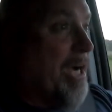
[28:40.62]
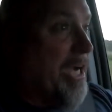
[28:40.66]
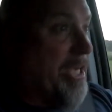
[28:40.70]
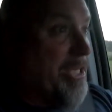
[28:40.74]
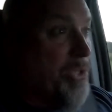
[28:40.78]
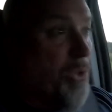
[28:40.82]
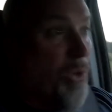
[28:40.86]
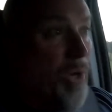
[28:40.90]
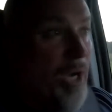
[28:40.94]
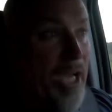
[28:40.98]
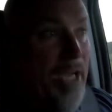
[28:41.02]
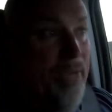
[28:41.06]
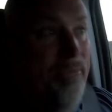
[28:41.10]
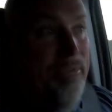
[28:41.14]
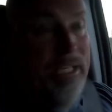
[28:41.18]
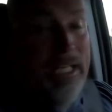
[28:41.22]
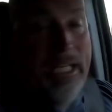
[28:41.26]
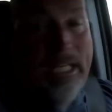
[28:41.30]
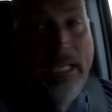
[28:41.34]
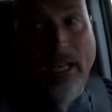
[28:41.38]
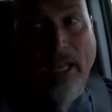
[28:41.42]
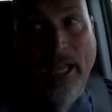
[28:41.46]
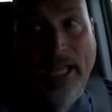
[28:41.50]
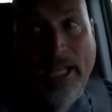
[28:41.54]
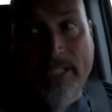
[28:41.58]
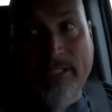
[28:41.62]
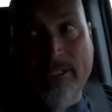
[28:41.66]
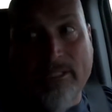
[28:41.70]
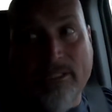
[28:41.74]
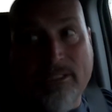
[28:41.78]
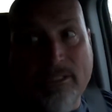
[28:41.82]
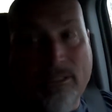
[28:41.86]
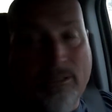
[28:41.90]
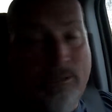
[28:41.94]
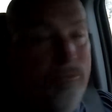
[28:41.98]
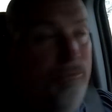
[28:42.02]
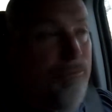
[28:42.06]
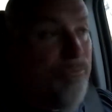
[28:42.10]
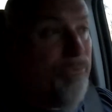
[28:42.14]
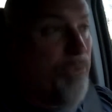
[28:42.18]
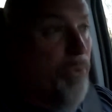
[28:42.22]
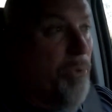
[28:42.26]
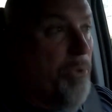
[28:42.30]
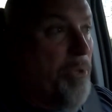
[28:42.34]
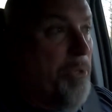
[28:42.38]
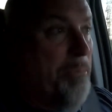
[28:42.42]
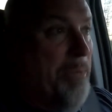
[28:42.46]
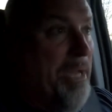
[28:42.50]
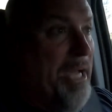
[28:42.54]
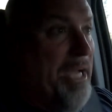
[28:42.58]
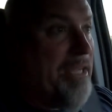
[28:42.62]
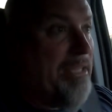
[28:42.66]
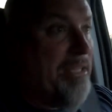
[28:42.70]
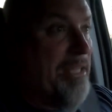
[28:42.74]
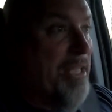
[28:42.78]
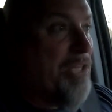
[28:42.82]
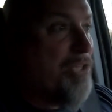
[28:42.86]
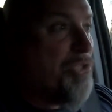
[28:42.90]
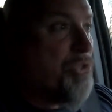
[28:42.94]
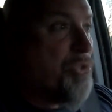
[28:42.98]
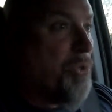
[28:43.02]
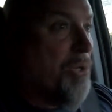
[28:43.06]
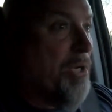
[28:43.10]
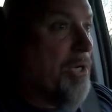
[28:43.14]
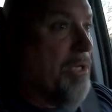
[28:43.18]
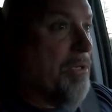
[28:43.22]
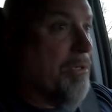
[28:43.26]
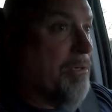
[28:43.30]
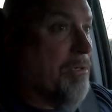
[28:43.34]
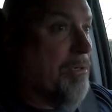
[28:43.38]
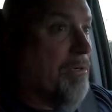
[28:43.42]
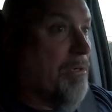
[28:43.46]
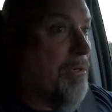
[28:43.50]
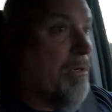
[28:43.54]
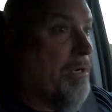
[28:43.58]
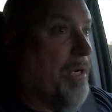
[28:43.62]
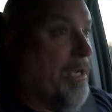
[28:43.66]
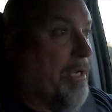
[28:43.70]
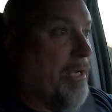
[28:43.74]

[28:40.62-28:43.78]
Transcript: I don't have any lights for the back of that trailer.